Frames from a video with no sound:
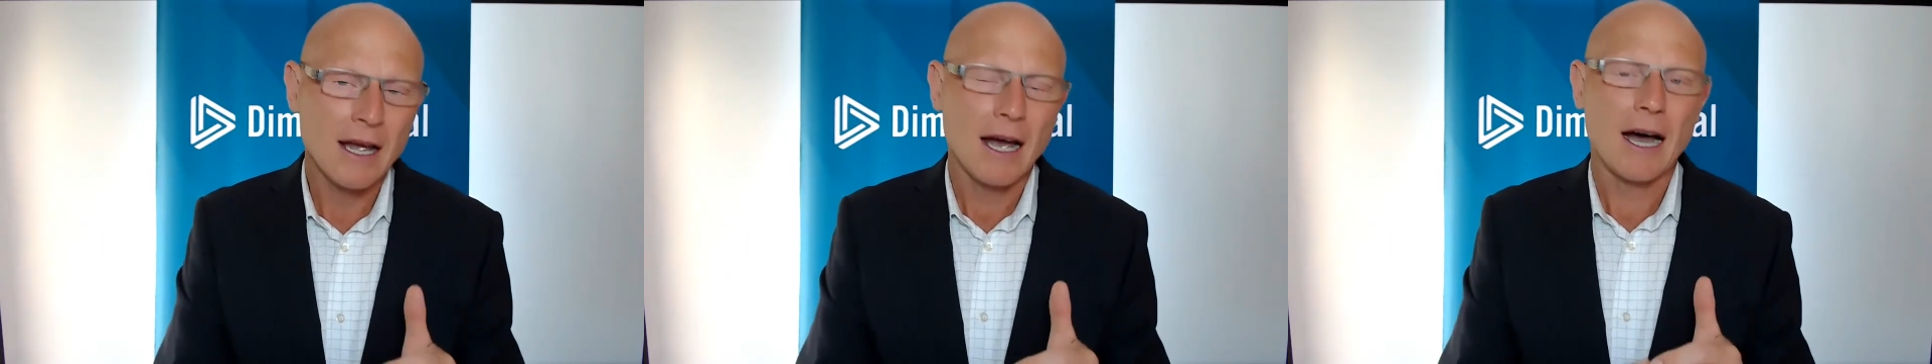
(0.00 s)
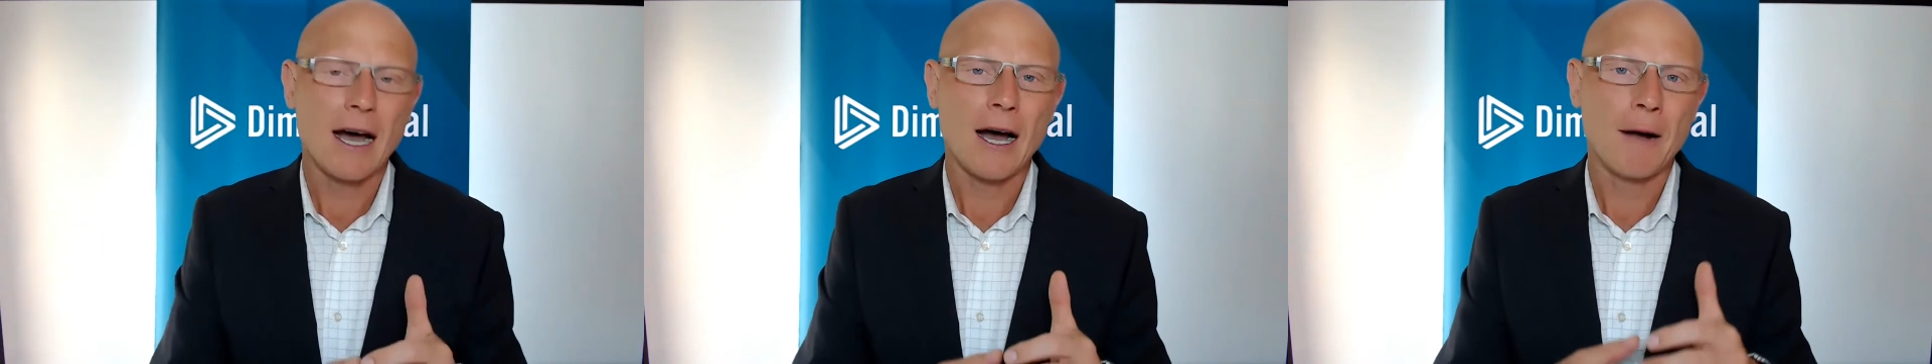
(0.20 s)

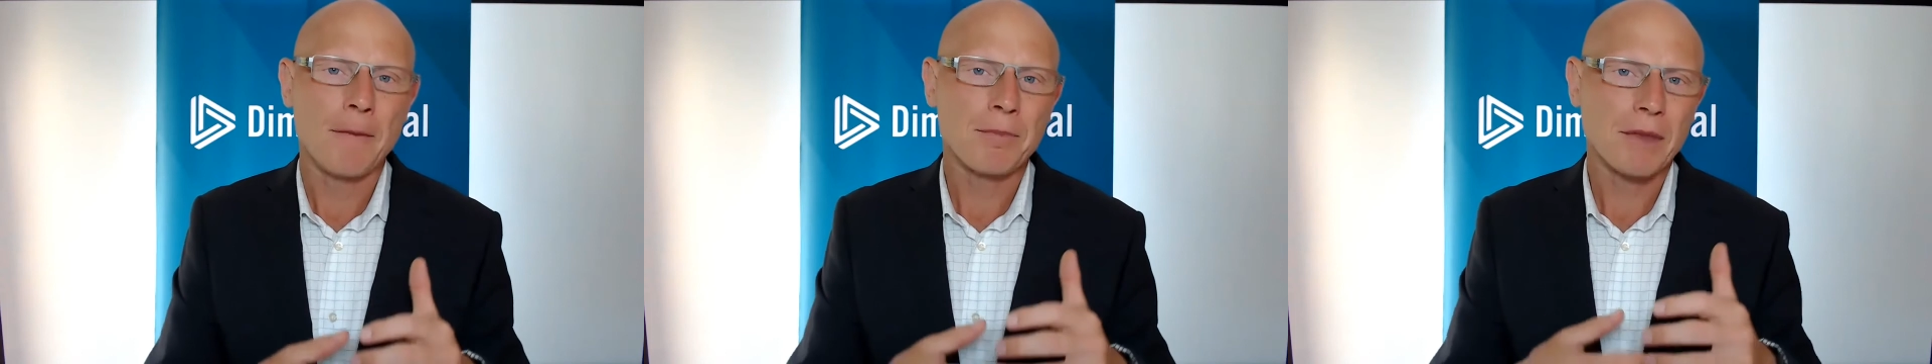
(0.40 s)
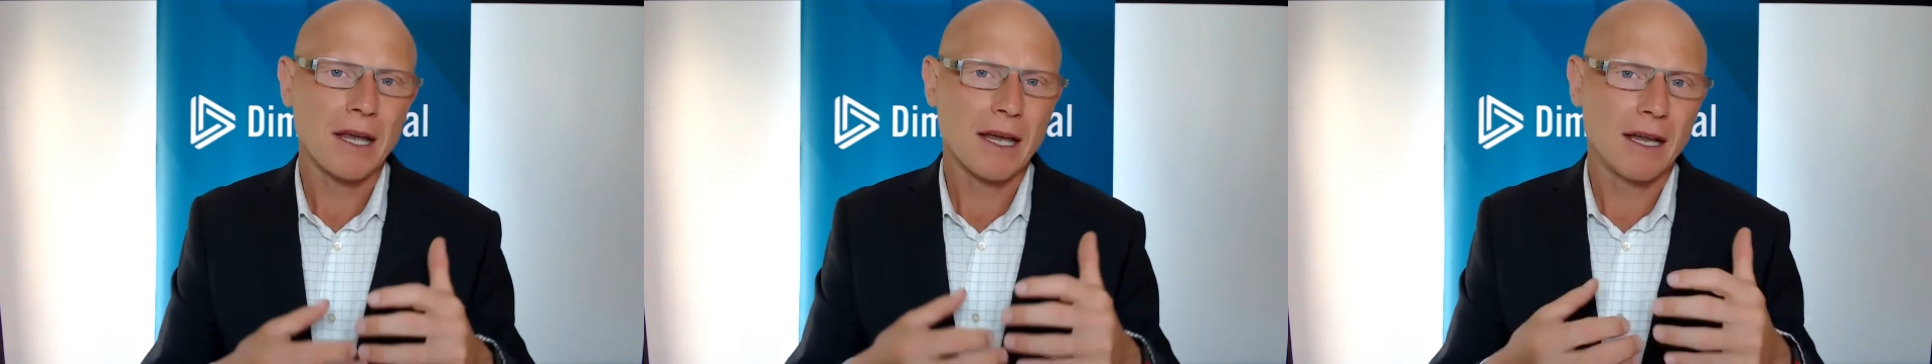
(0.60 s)

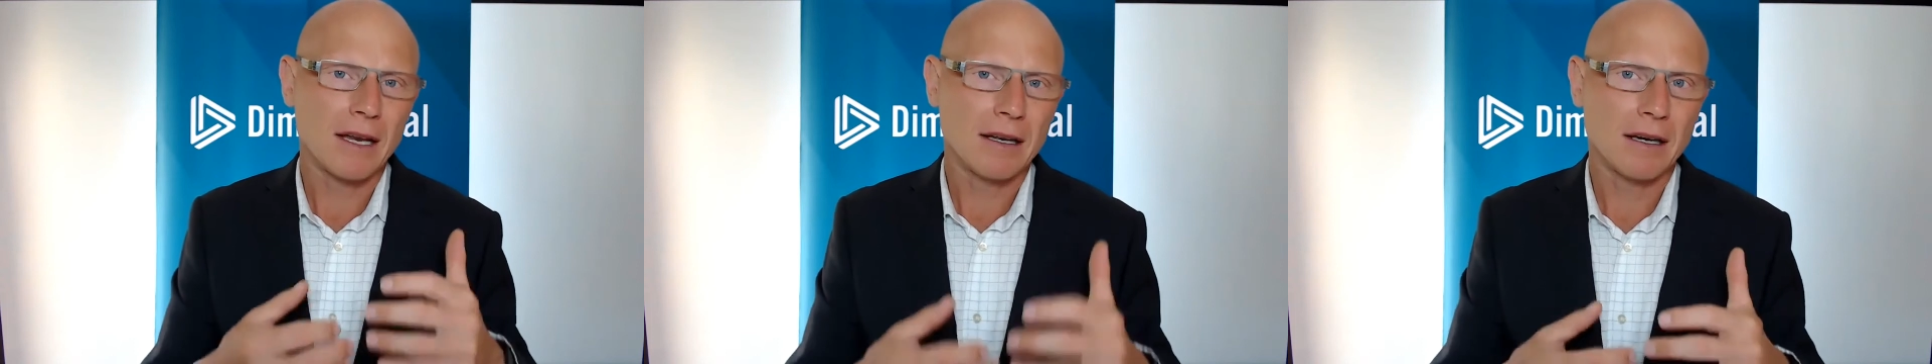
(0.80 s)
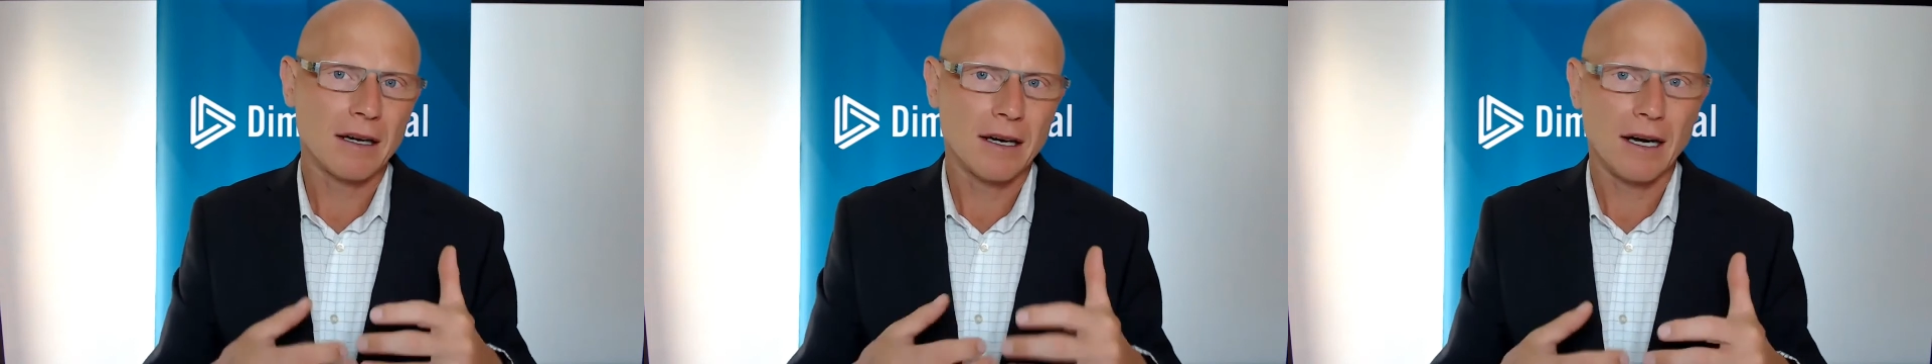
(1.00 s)
Um,
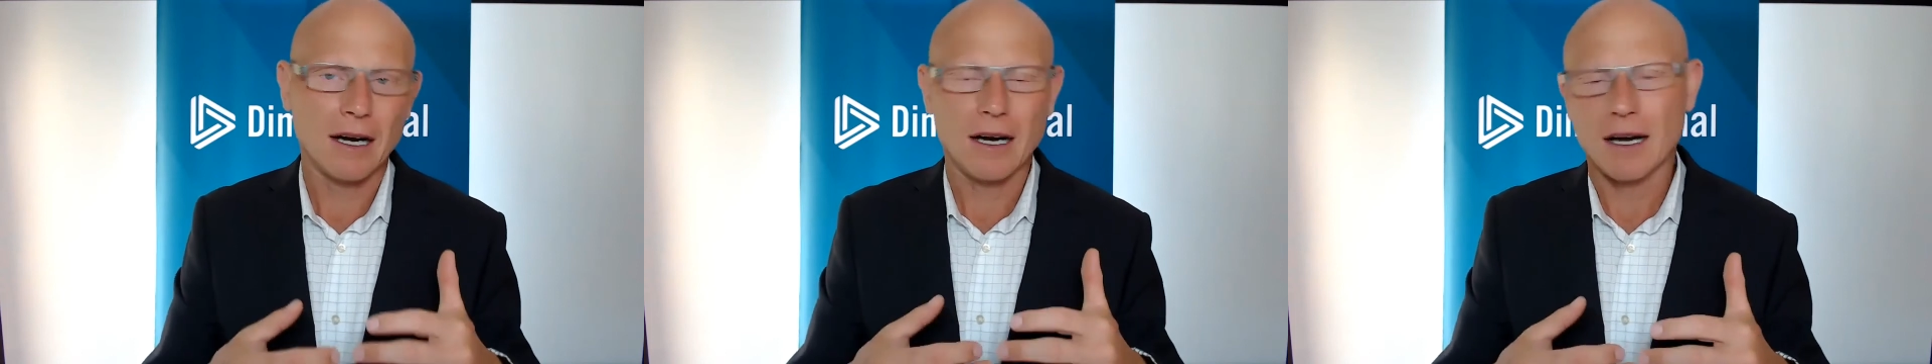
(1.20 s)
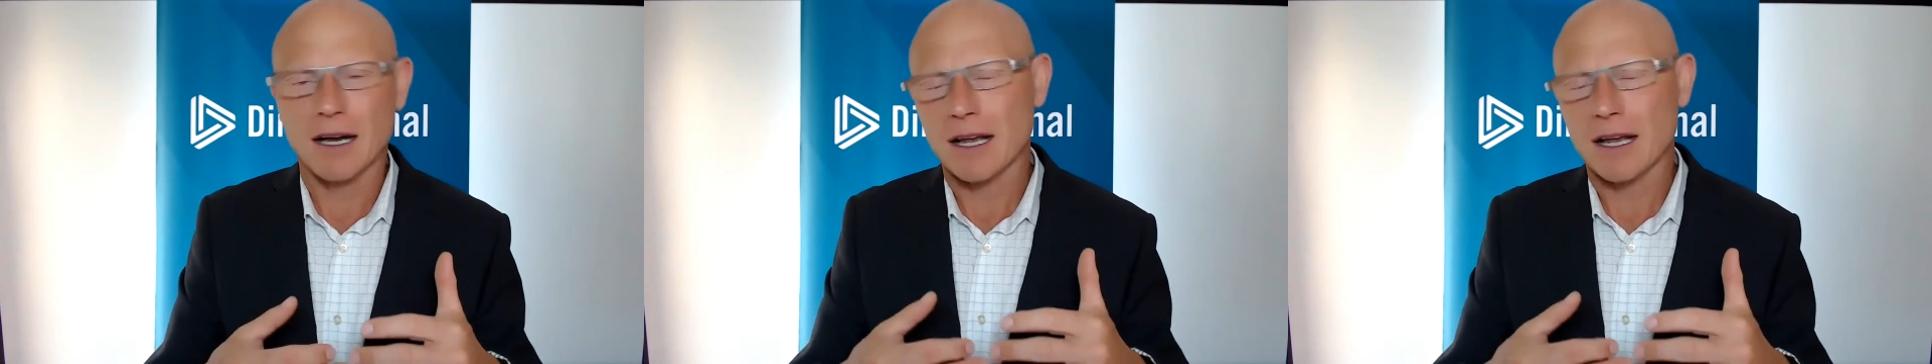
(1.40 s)
and, uh, uh,